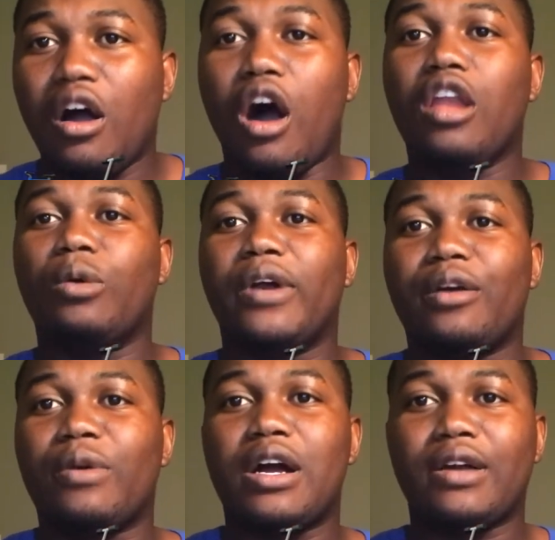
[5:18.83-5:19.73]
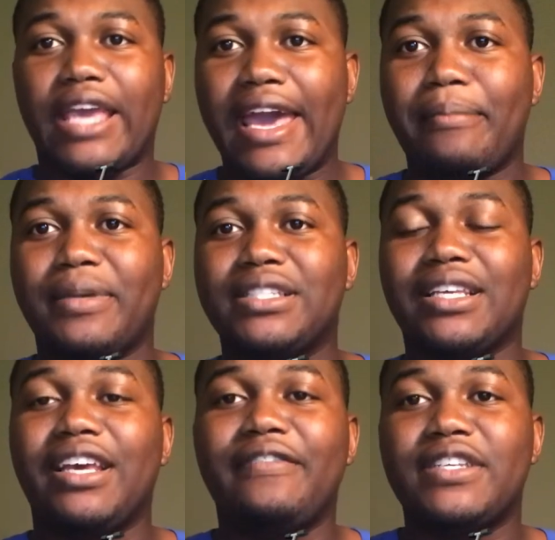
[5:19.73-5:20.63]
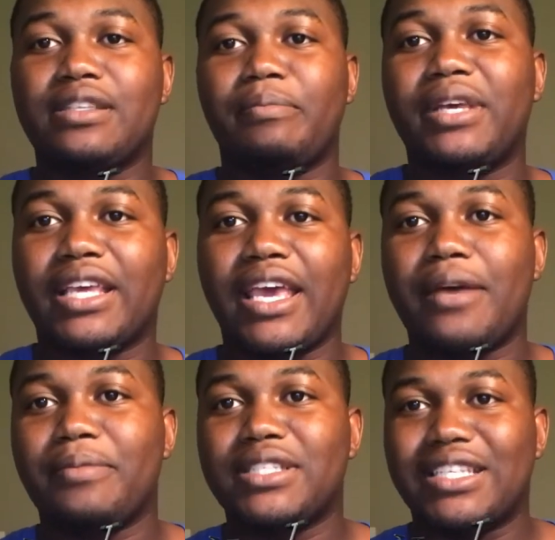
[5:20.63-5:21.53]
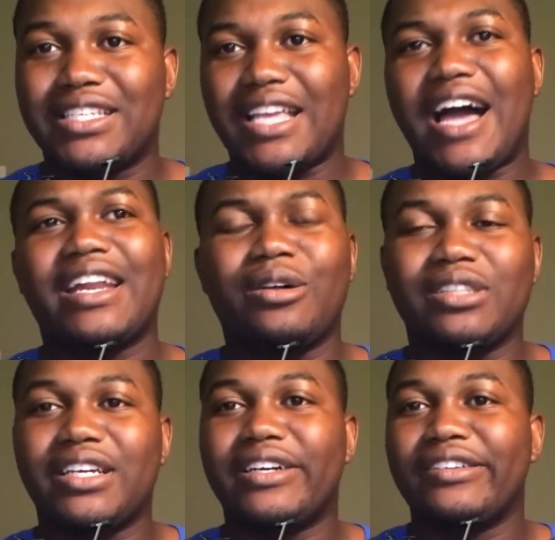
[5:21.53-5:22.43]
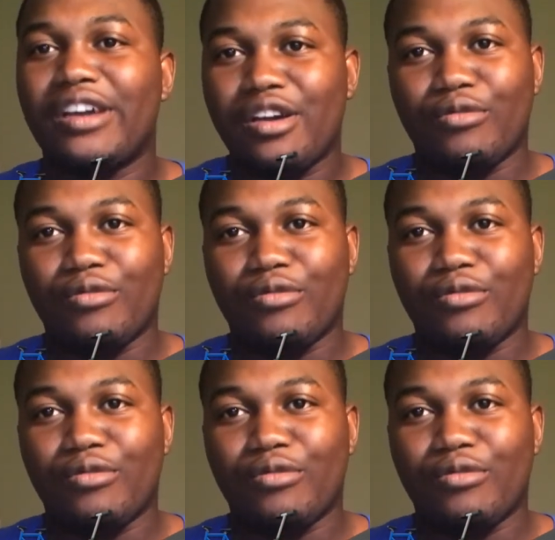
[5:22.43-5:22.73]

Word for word: all the way around campus. If it's a big campus and it's hot out there,